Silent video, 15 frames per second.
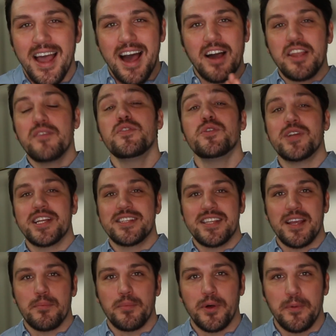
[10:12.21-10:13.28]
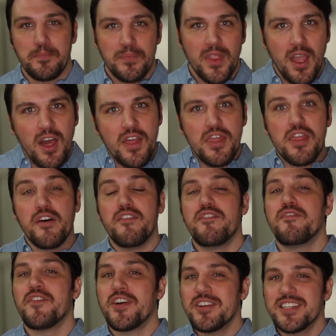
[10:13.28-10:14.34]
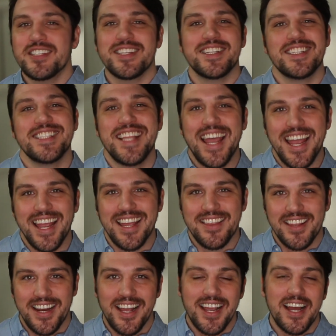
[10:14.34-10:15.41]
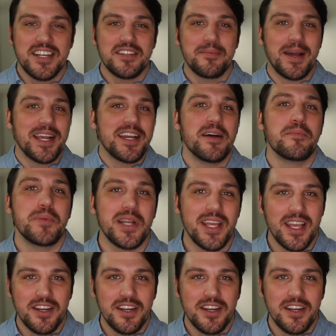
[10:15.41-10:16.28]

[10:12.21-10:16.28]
I'll give you an example. The first day that I got to my company